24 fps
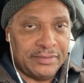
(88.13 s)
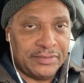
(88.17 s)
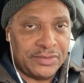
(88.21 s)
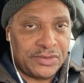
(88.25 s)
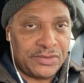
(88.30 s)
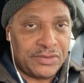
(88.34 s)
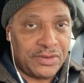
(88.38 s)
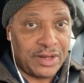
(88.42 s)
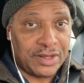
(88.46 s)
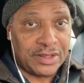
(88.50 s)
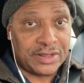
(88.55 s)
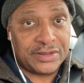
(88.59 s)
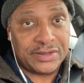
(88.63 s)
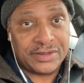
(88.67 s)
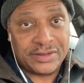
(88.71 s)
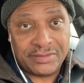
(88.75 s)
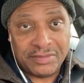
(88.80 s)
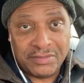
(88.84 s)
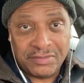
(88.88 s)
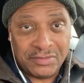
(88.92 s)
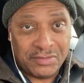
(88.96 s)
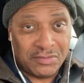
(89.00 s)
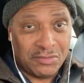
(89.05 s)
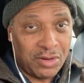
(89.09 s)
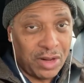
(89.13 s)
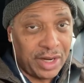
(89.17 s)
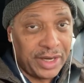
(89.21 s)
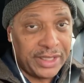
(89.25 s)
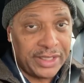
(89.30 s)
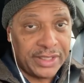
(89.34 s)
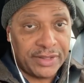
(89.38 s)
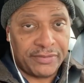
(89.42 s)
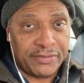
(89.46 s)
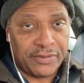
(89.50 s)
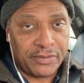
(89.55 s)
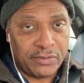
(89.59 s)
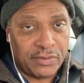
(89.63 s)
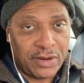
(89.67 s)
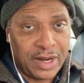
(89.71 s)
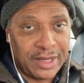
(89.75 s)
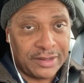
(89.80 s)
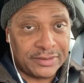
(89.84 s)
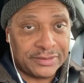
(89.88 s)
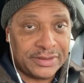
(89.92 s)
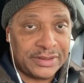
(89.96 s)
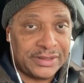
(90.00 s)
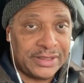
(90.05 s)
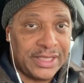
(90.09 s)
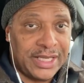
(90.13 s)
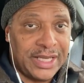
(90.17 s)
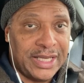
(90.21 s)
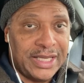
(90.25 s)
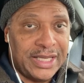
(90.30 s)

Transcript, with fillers: trucks running different routes.